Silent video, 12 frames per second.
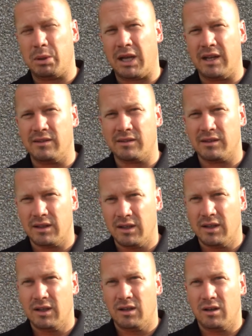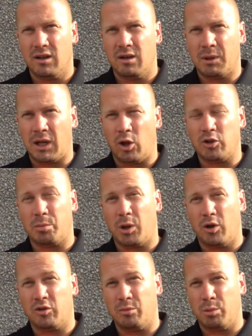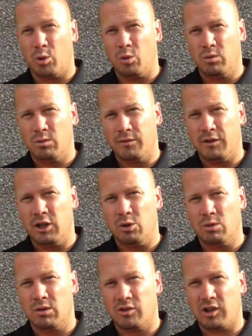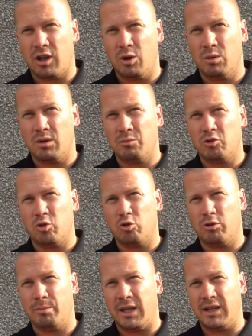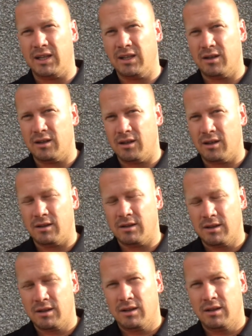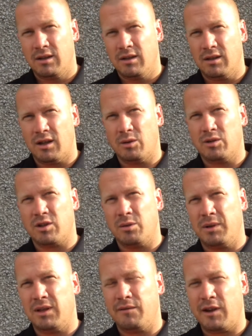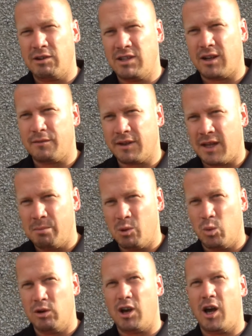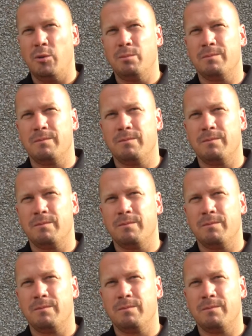players. They like to pass the ball with Neil, so I'm sure on Monday that it's going to be a very tough game, but we're at home.